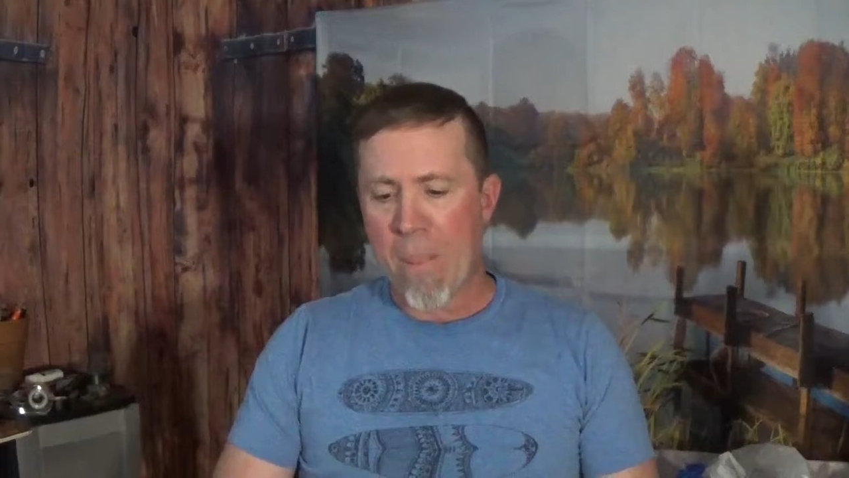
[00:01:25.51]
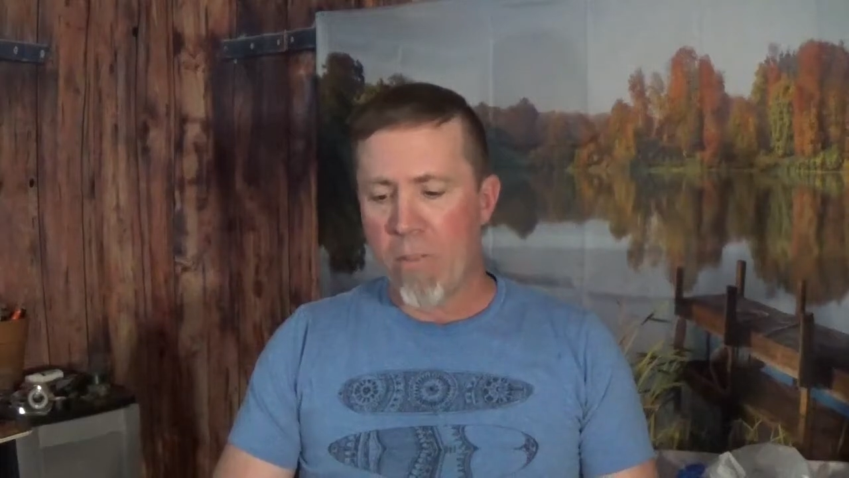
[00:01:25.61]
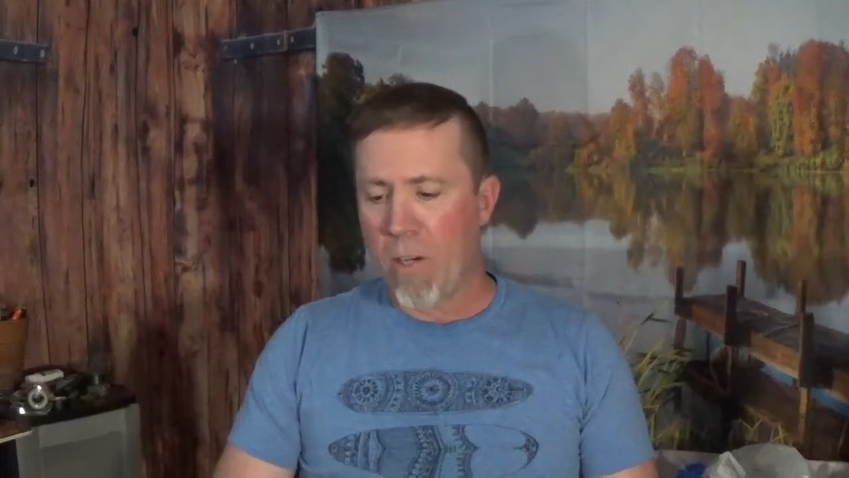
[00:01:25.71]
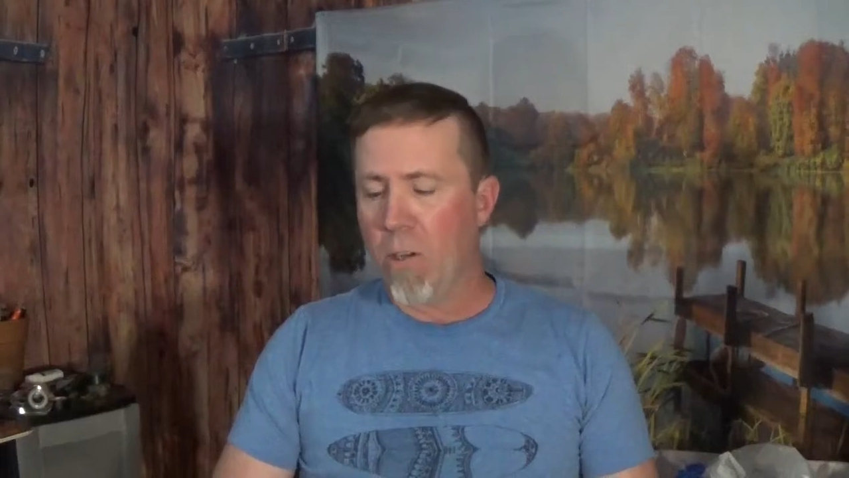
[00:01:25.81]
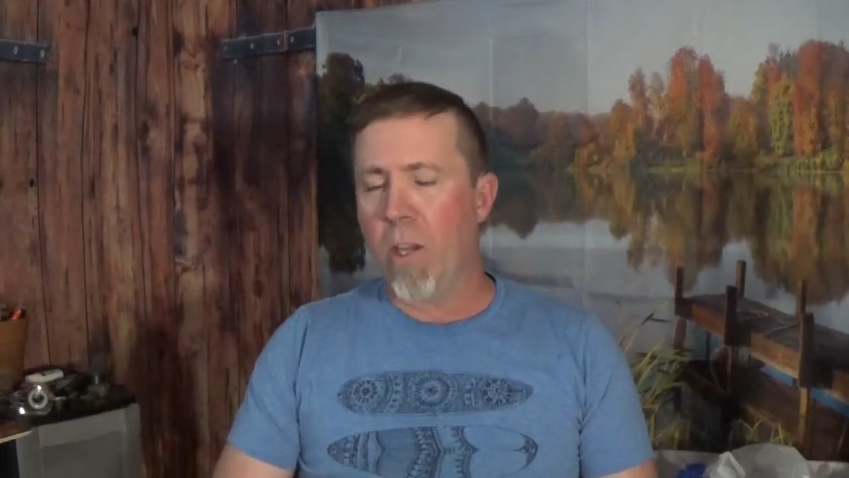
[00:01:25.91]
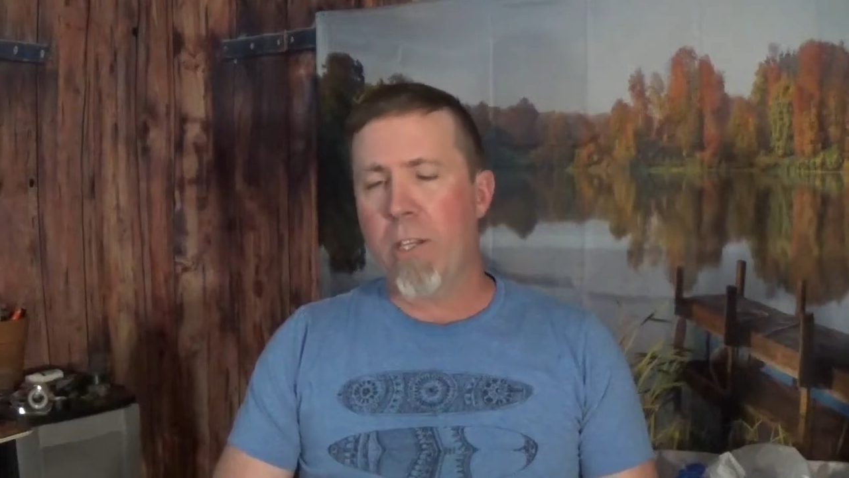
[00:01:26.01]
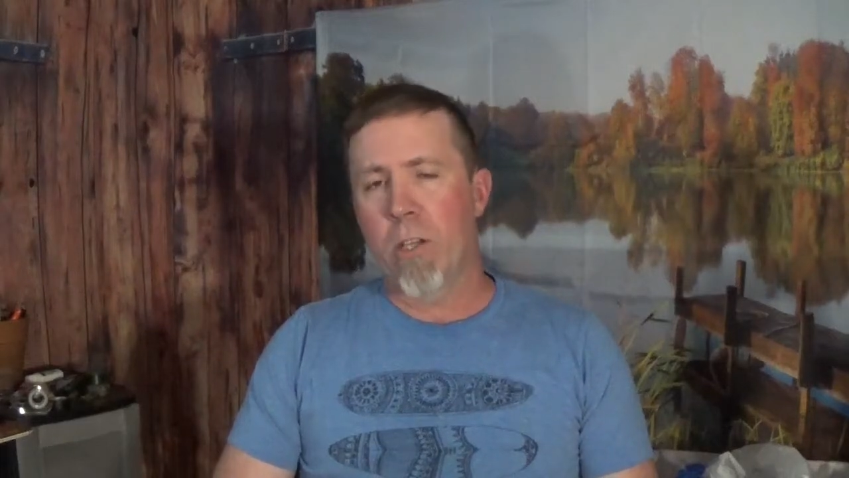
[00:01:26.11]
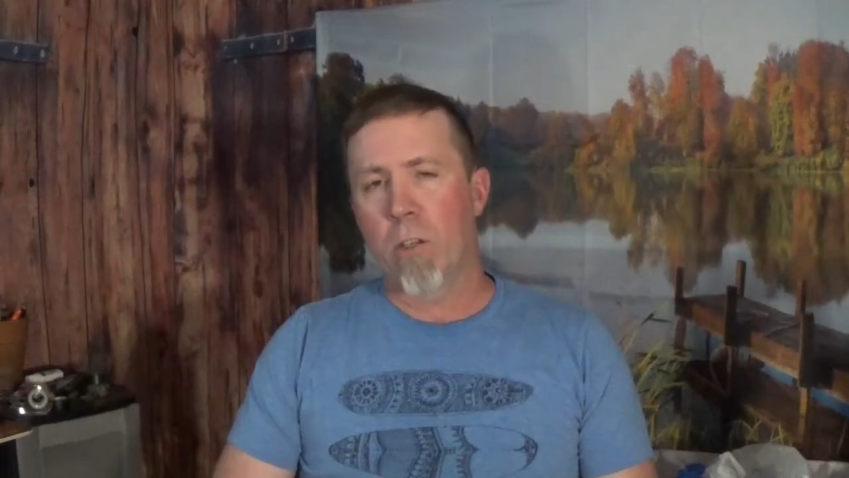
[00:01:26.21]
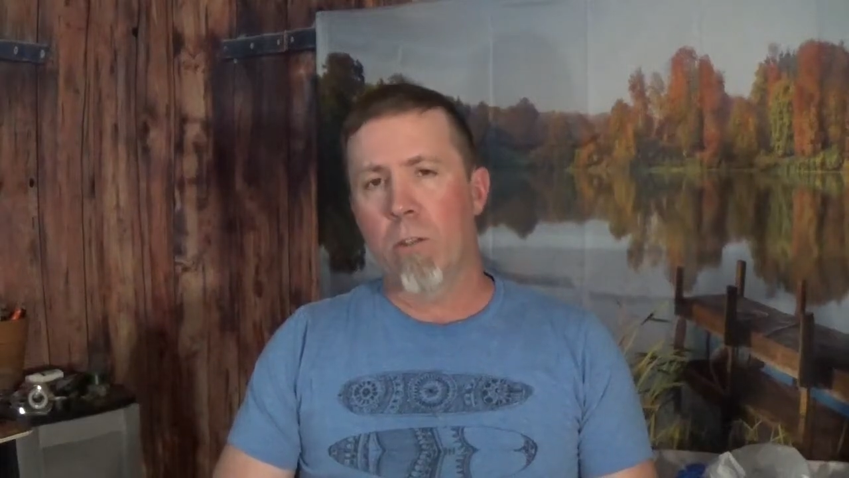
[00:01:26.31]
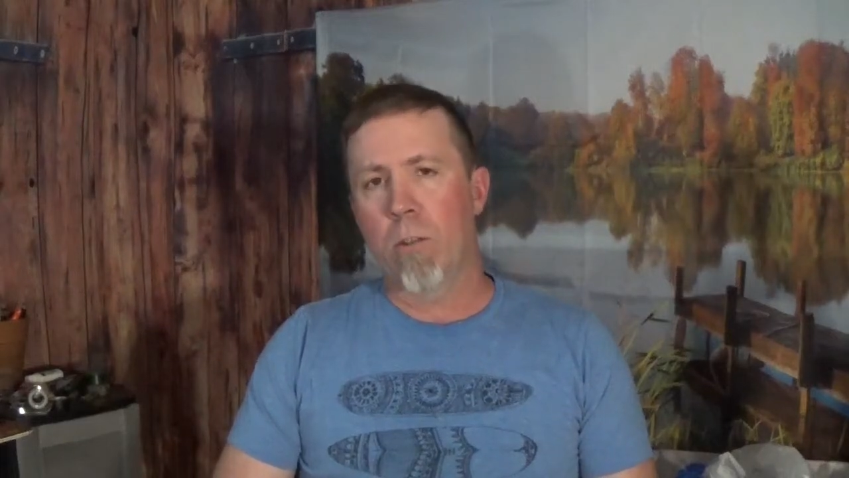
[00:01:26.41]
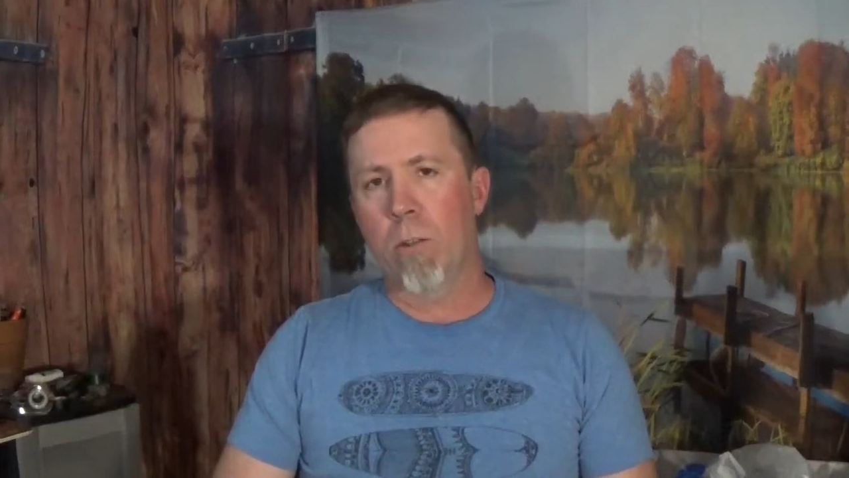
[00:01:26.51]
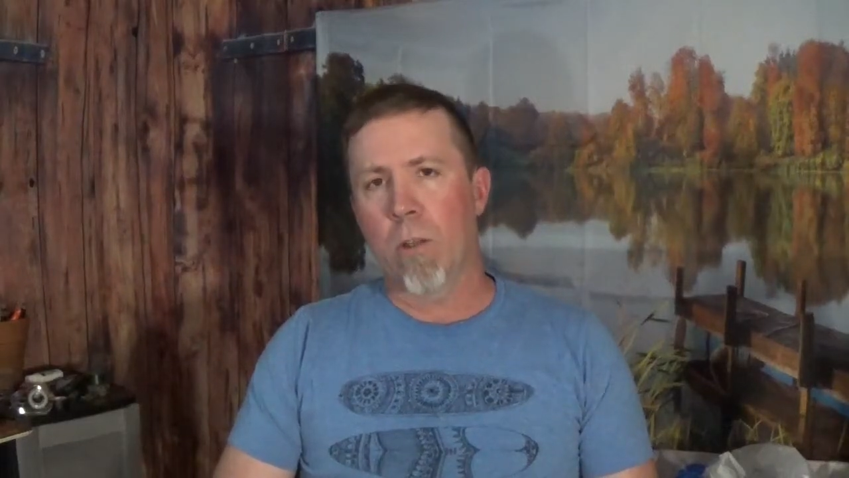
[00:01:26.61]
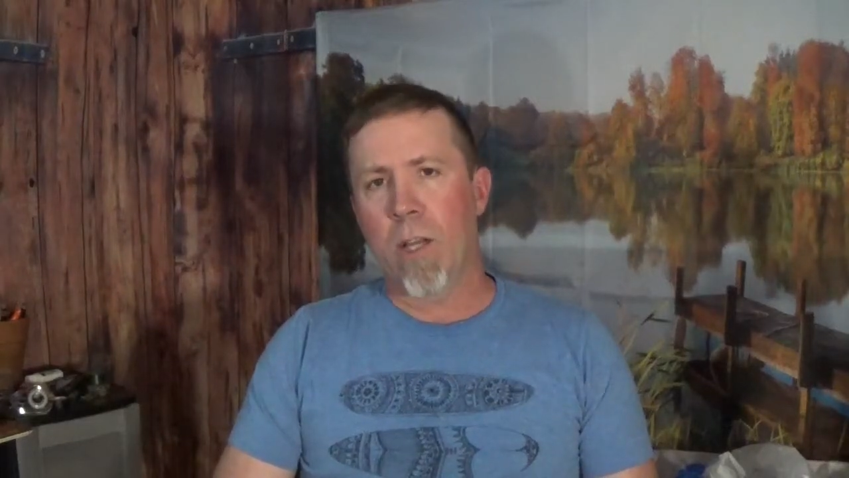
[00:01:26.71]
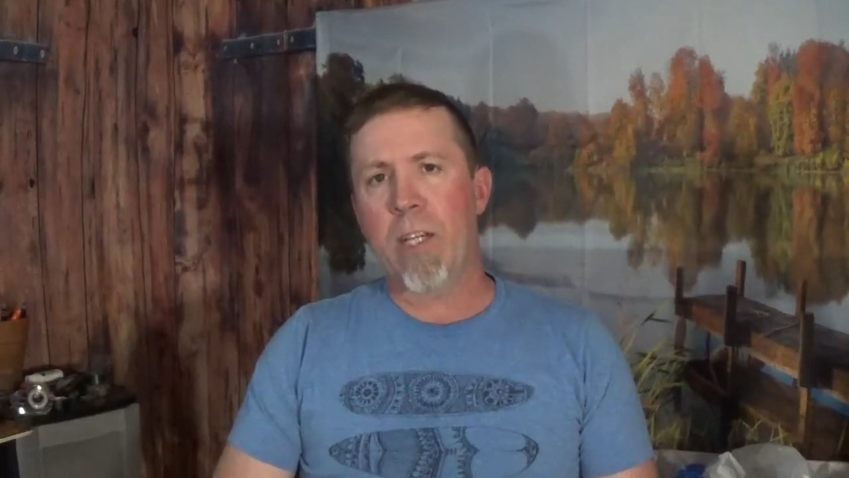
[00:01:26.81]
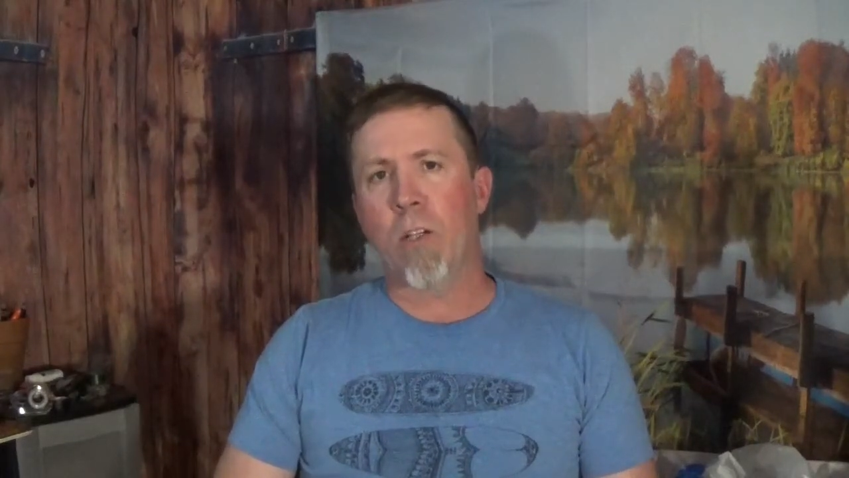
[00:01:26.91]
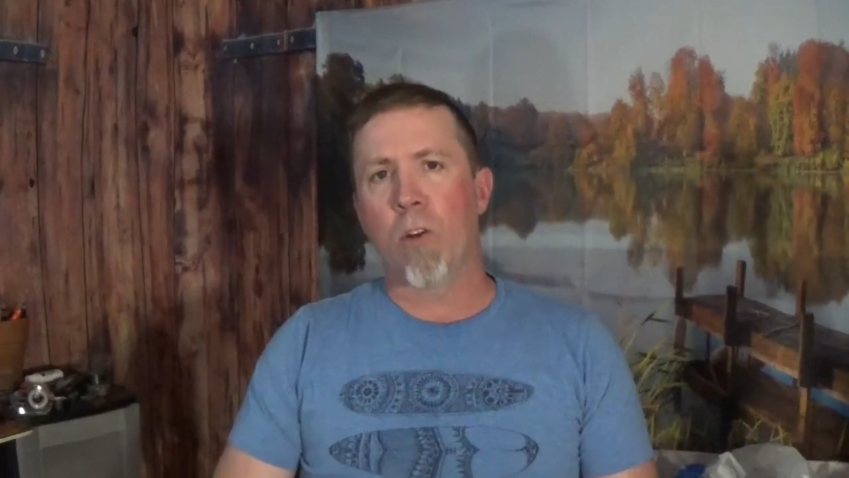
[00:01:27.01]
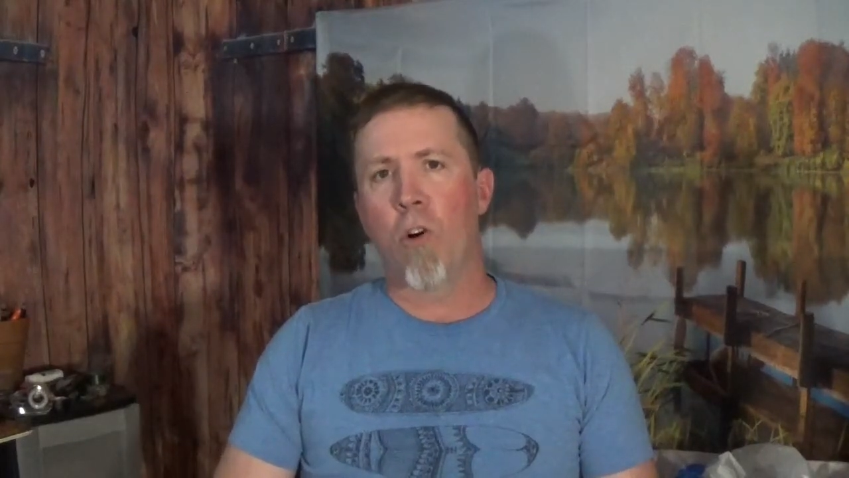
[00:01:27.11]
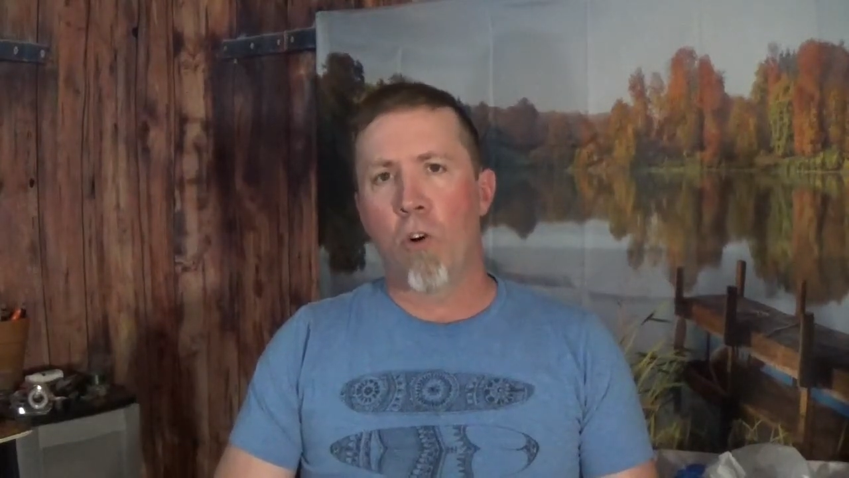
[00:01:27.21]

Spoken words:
they're like your light or